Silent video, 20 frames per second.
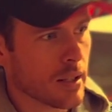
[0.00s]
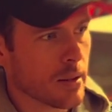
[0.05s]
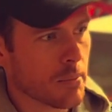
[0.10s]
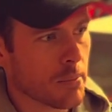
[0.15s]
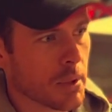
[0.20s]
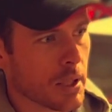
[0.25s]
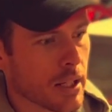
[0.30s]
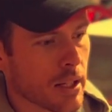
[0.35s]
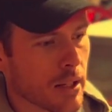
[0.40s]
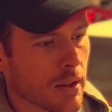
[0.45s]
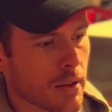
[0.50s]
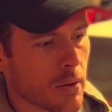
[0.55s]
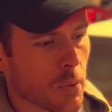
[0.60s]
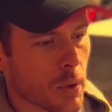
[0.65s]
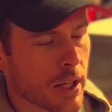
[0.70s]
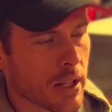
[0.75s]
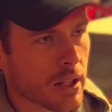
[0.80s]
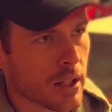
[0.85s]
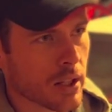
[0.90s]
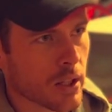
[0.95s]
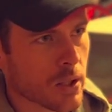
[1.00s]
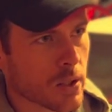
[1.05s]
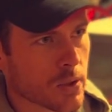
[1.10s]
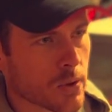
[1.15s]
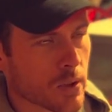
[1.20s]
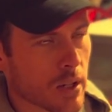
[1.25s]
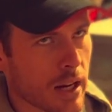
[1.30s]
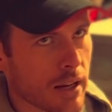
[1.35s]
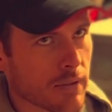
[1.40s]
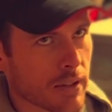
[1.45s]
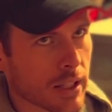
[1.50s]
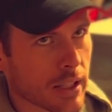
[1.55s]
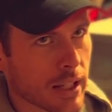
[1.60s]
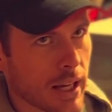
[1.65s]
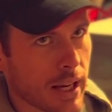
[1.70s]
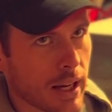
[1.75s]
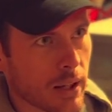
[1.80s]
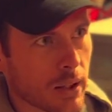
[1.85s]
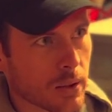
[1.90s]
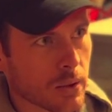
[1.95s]
but the way the car's driving
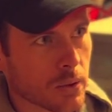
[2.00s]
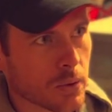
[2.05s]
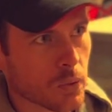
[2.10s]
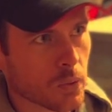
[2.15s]
now,